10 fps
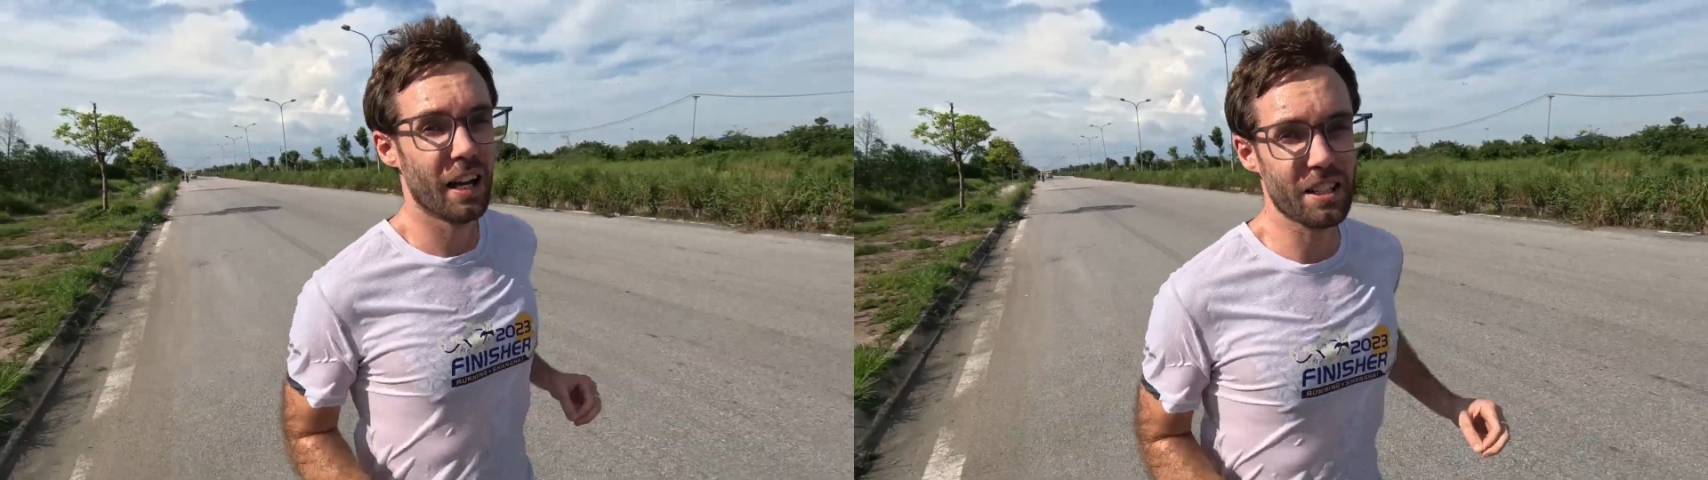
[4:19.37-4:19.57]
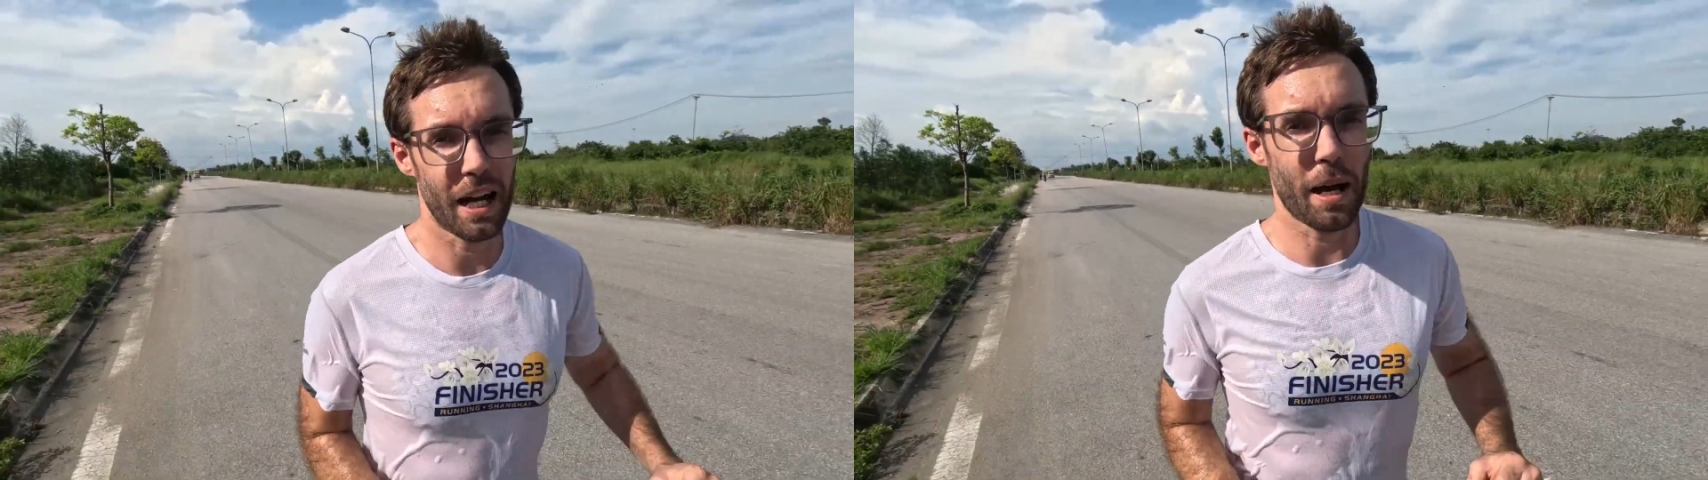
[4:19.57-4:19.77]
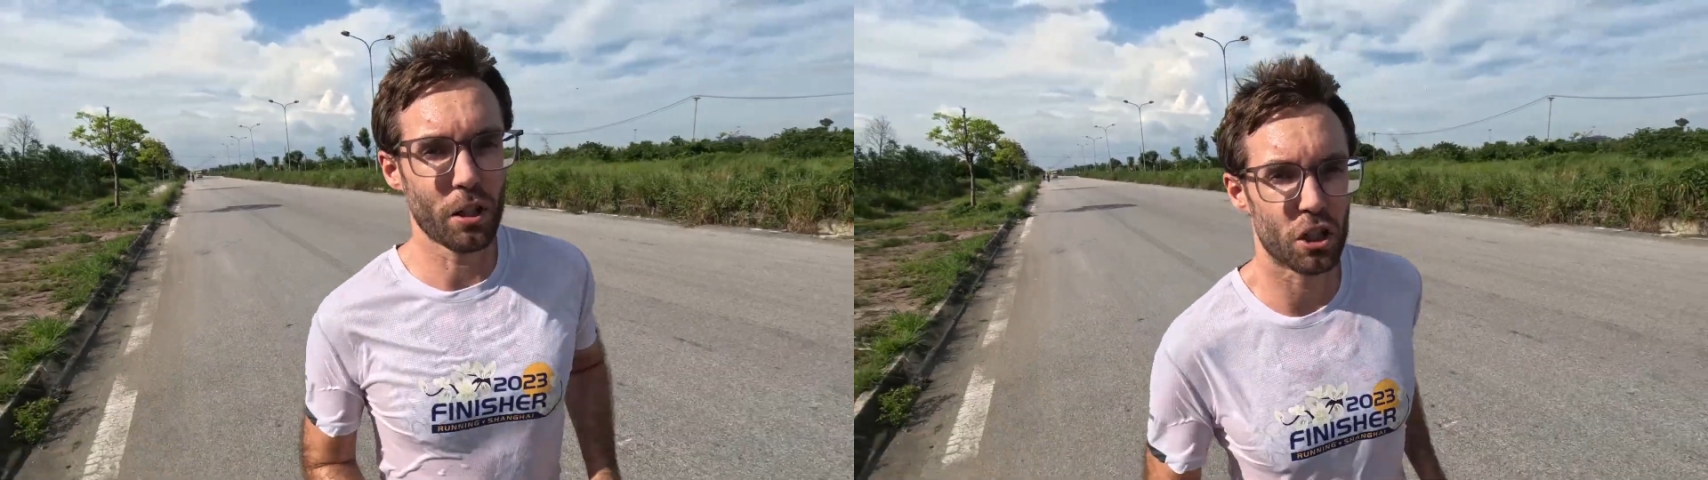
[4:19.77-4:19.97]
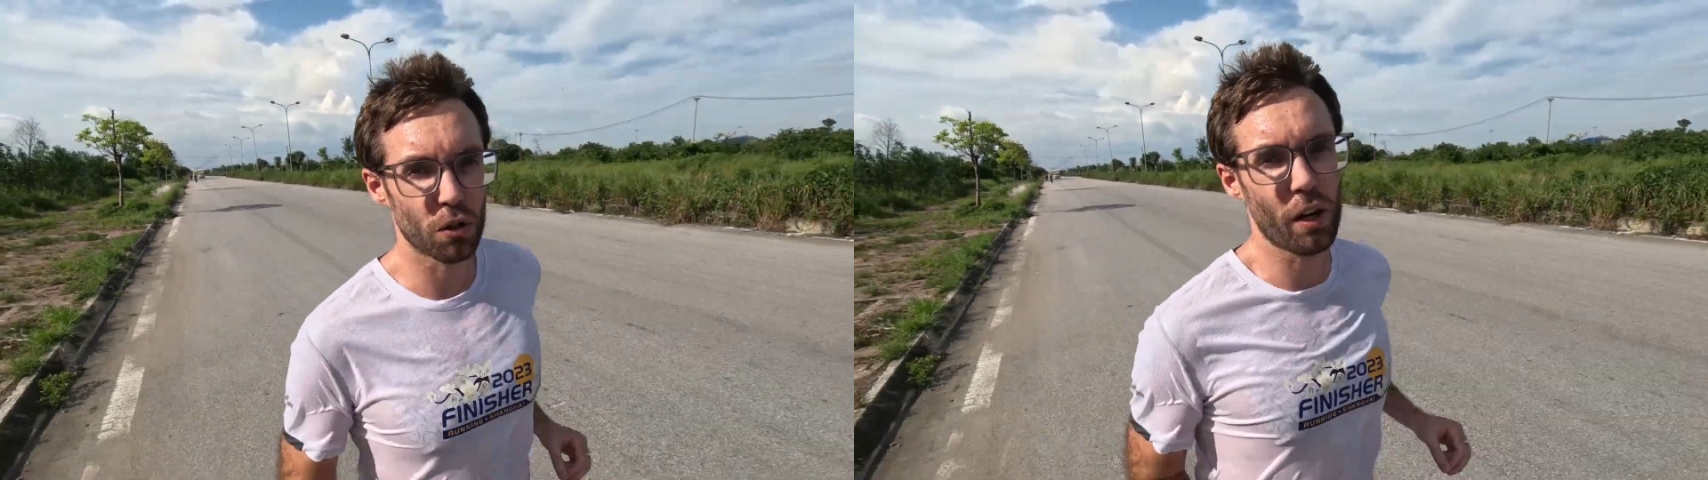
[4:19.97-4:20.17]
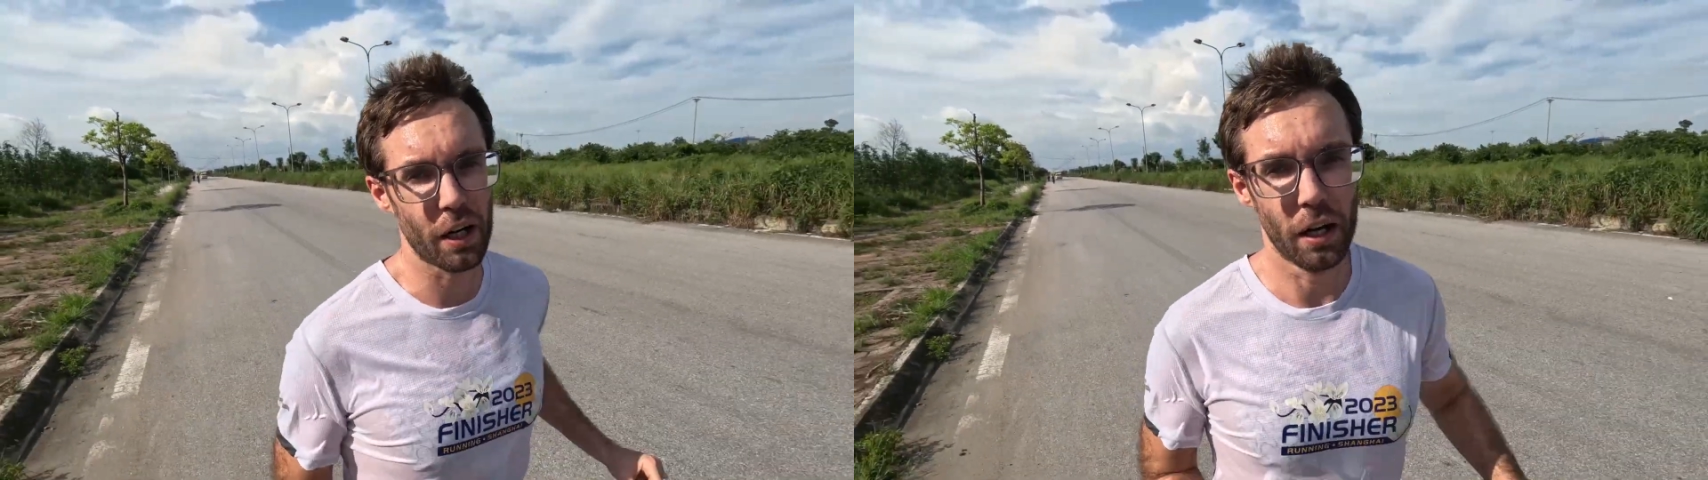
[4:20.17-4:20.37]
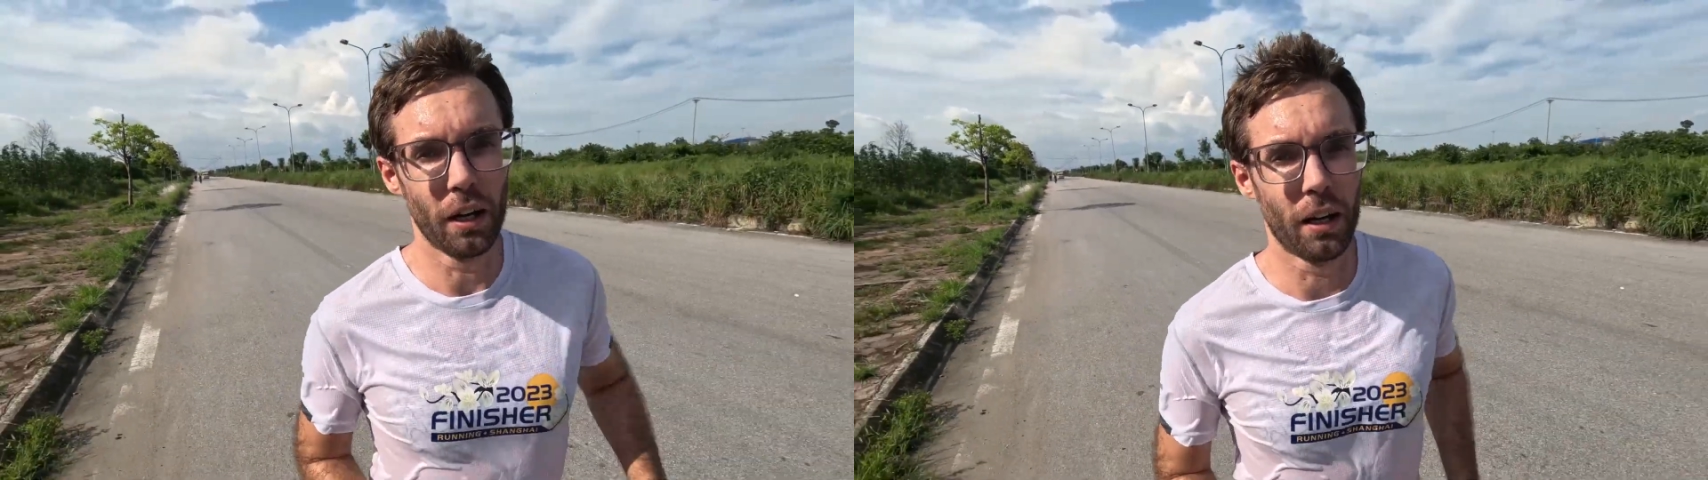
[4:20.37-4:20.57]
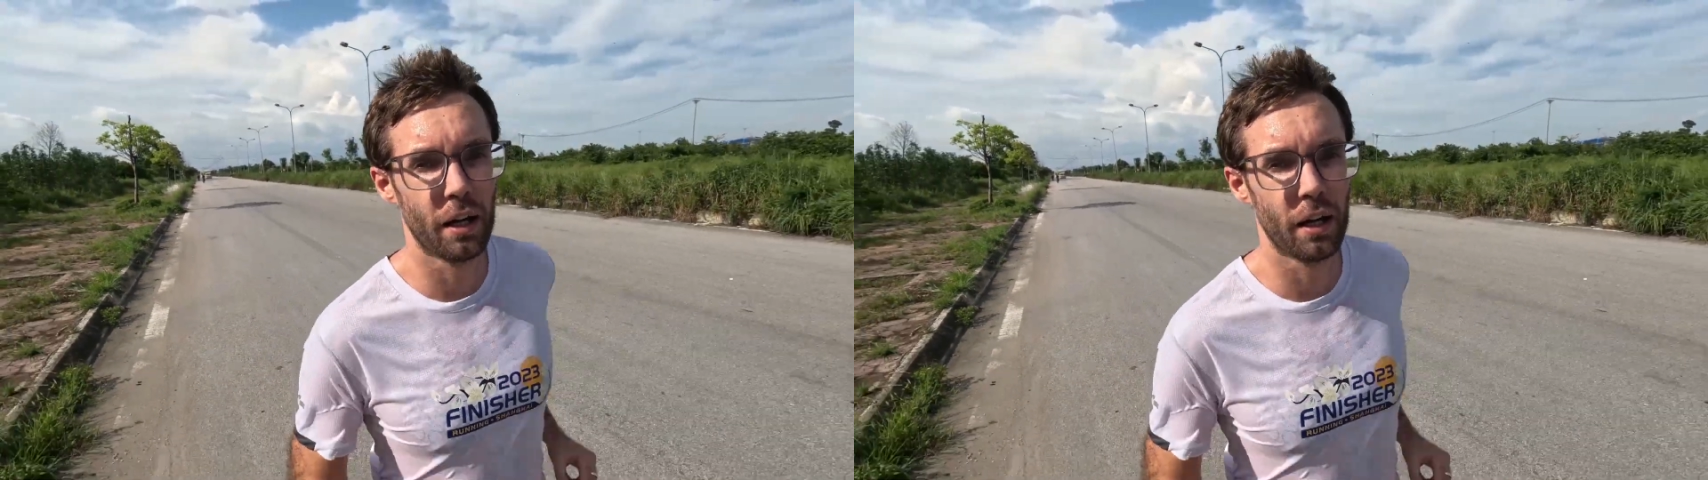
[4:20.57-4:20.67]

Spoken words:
as an amateur runner.